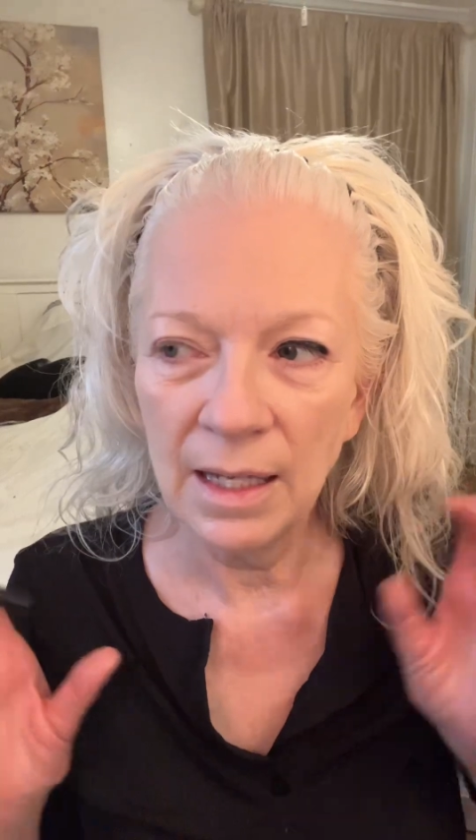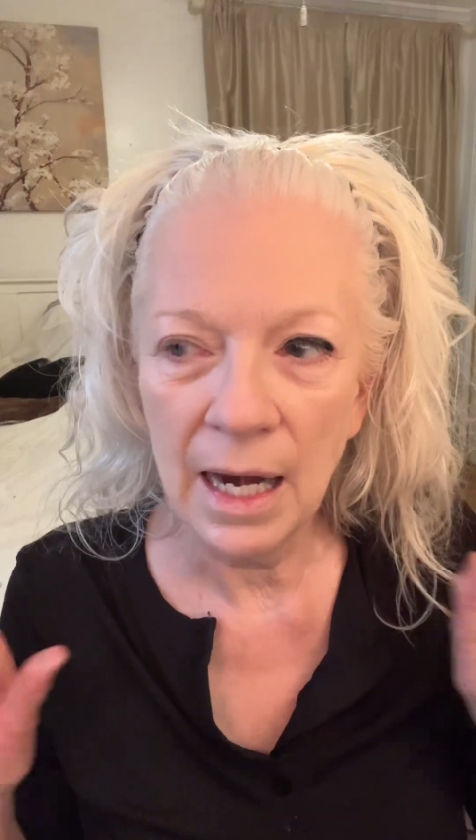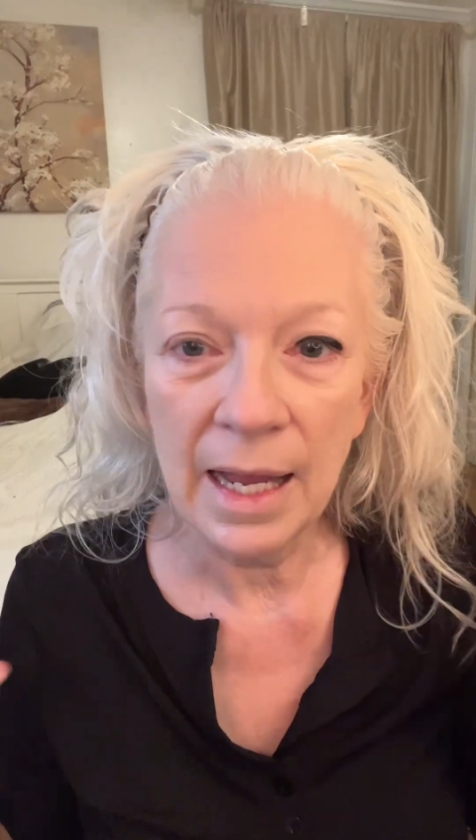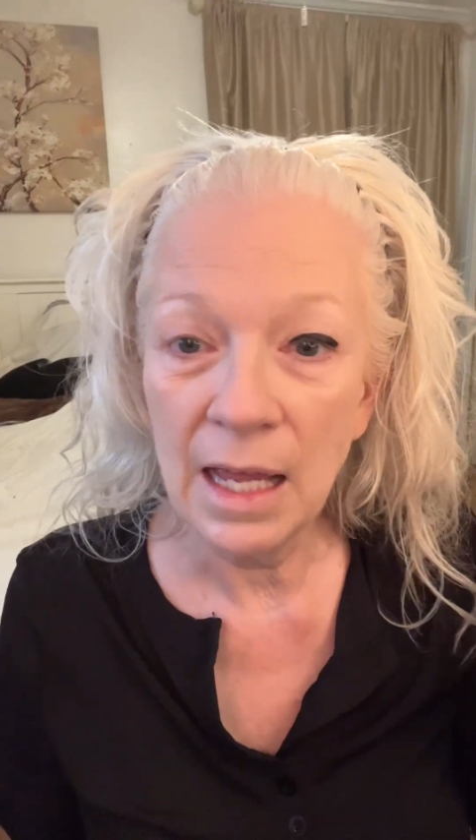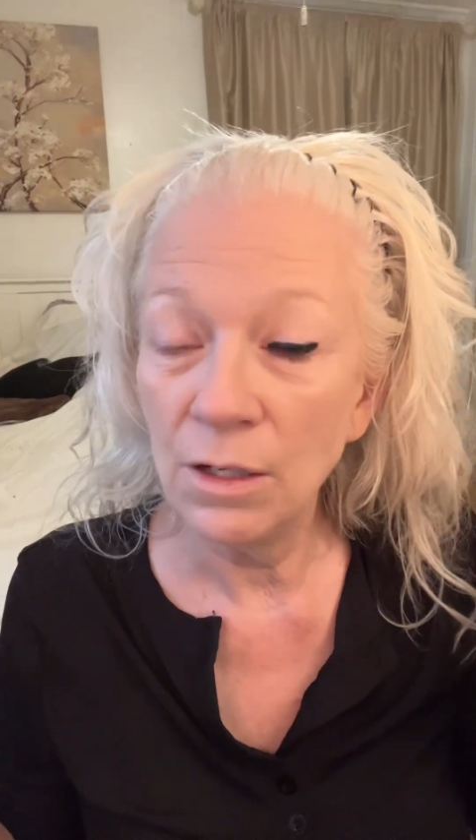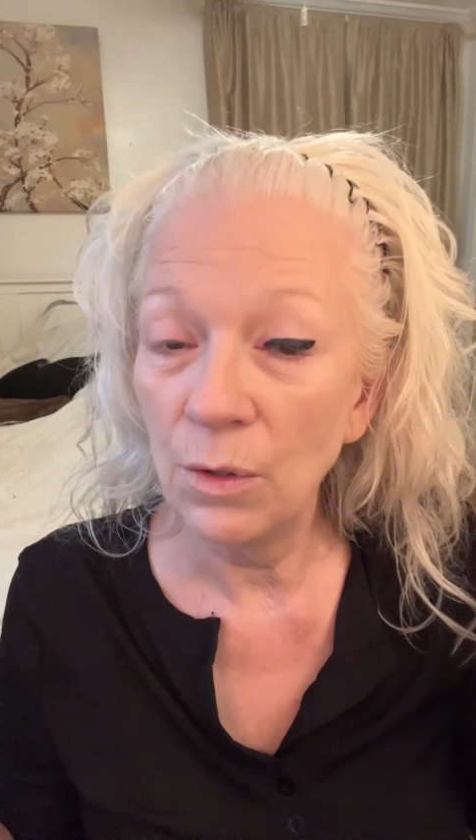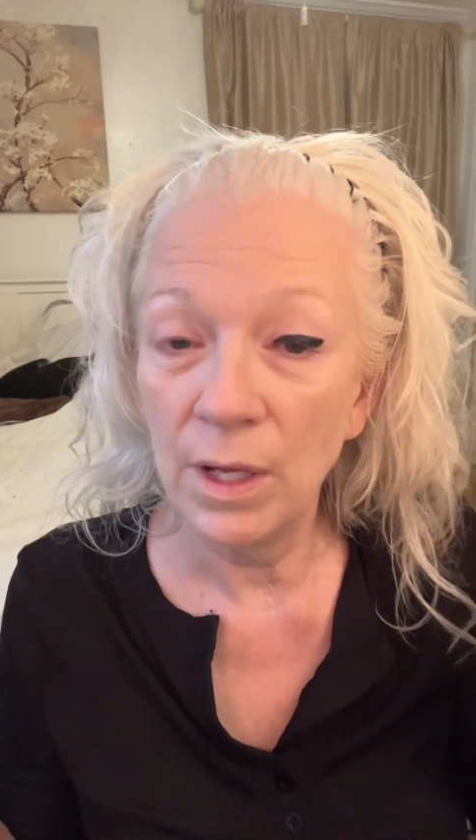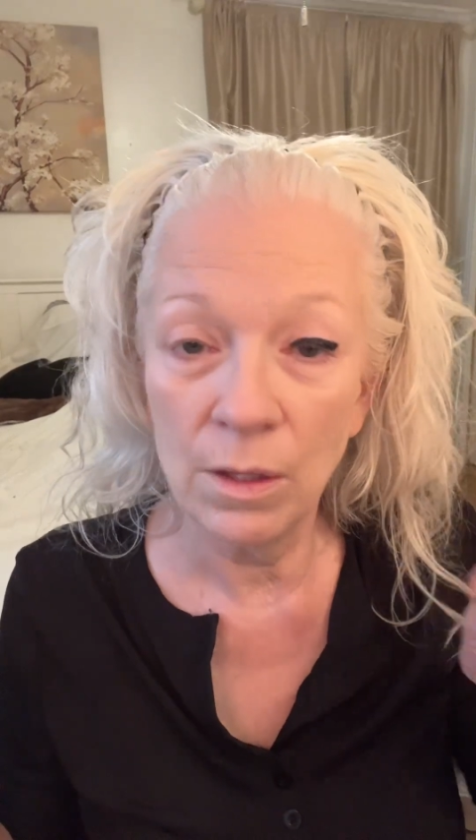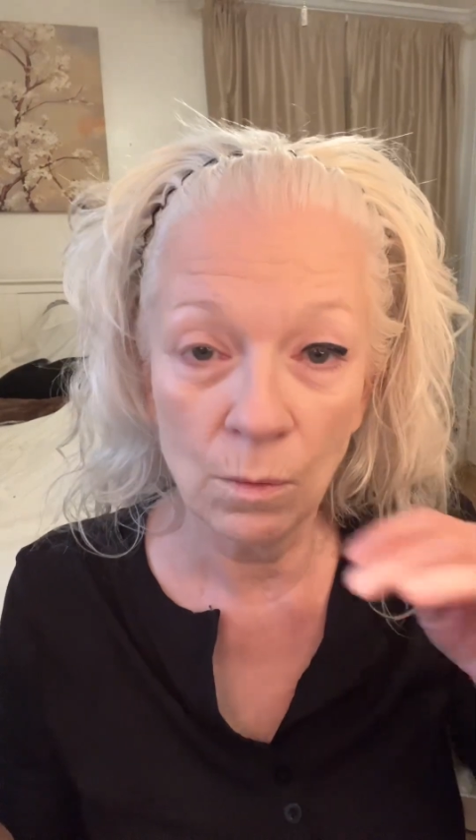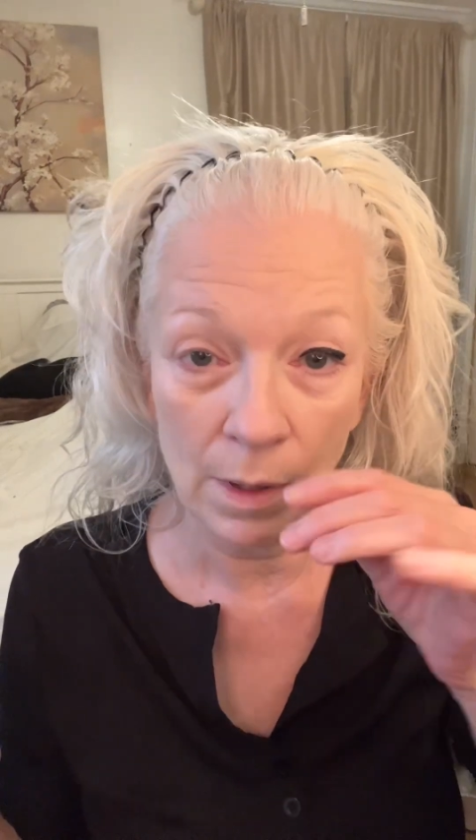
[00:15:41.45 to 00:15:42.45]
that I can't do
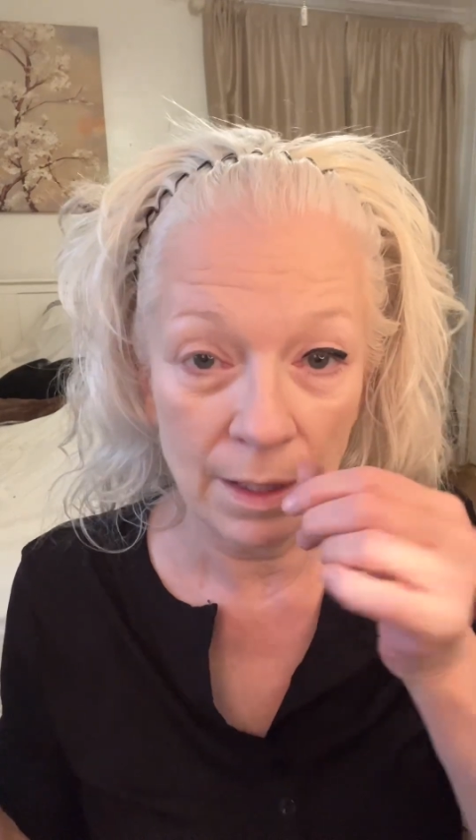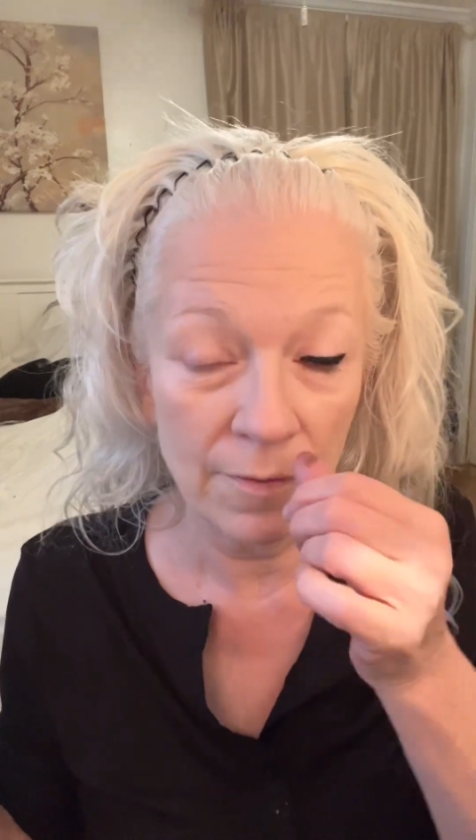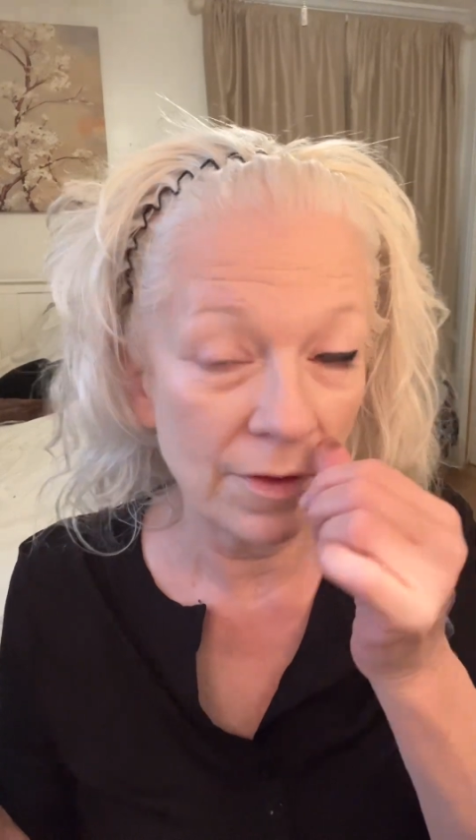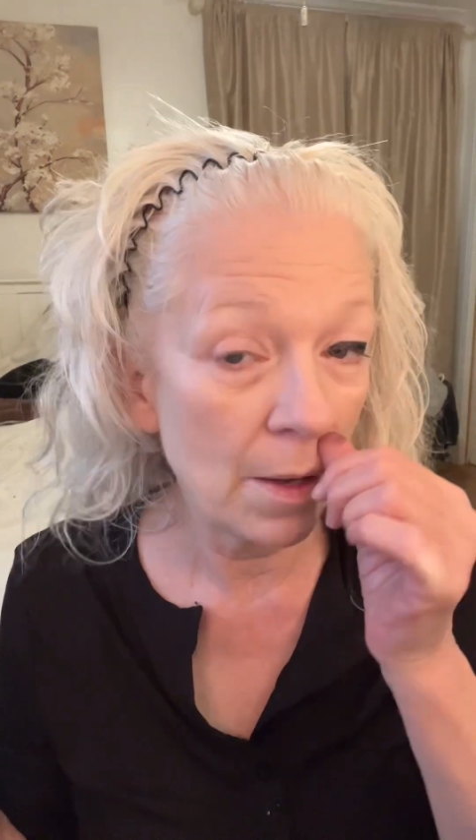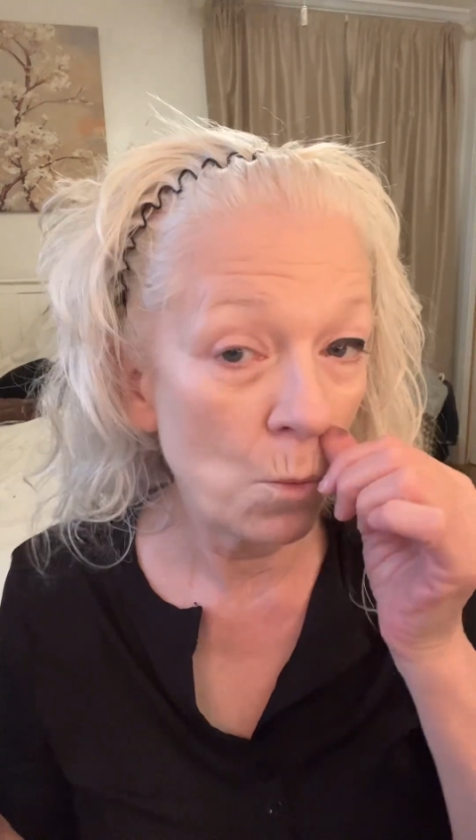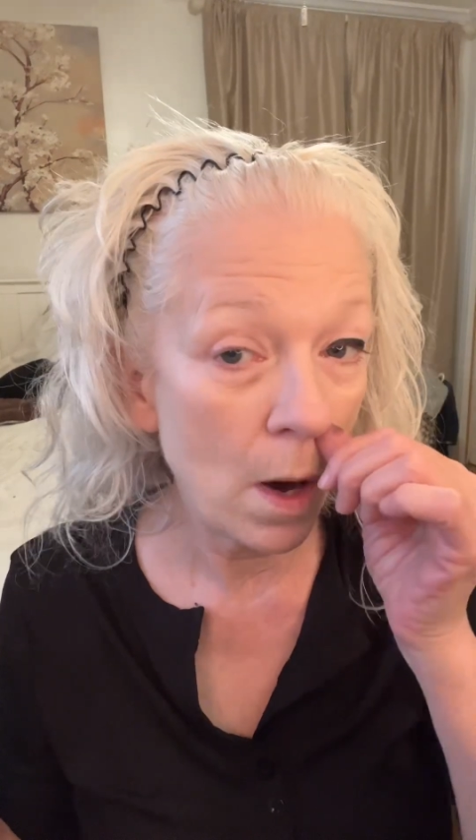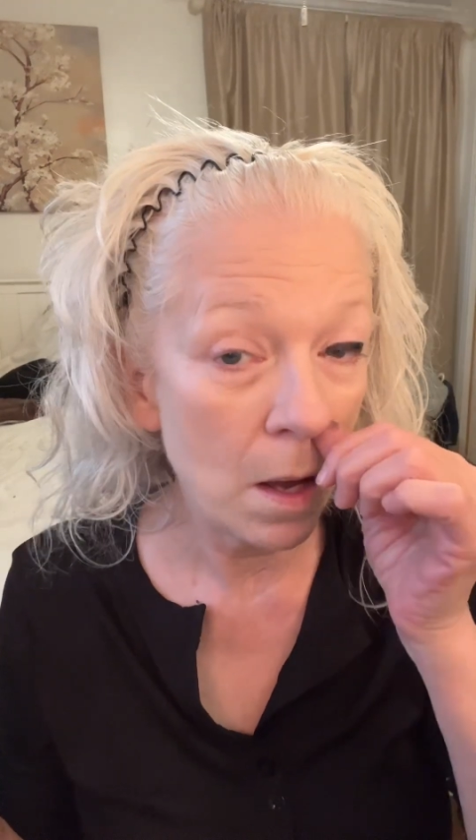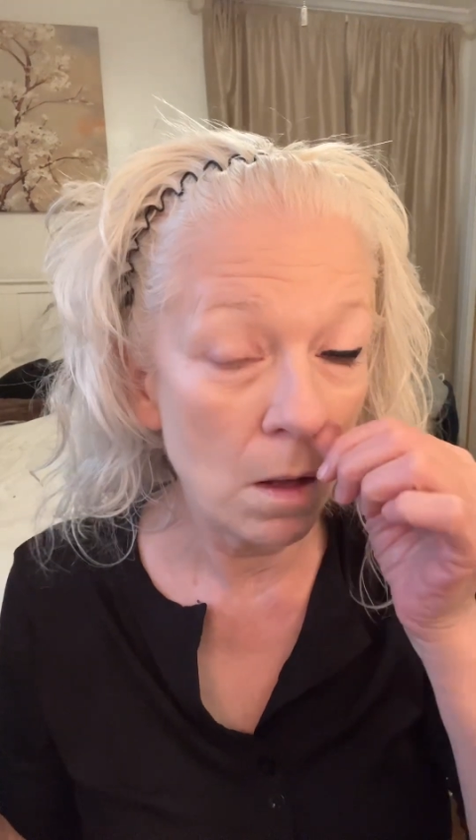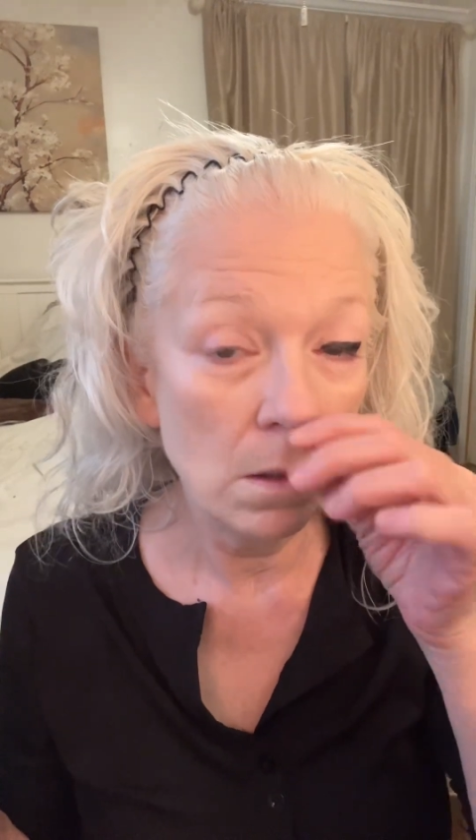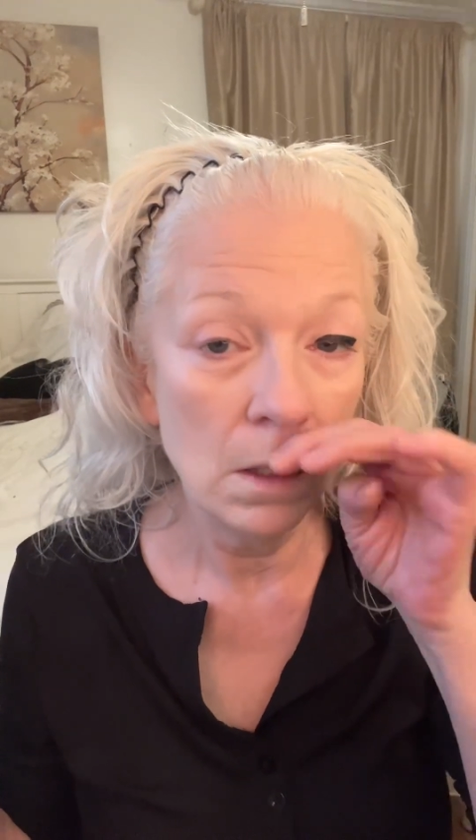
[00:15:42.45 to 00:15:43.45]
either one of them
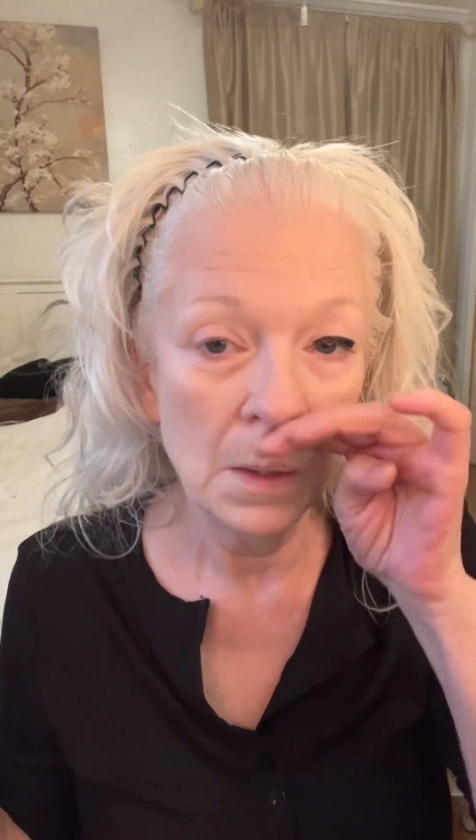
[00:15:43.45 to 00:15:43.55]
well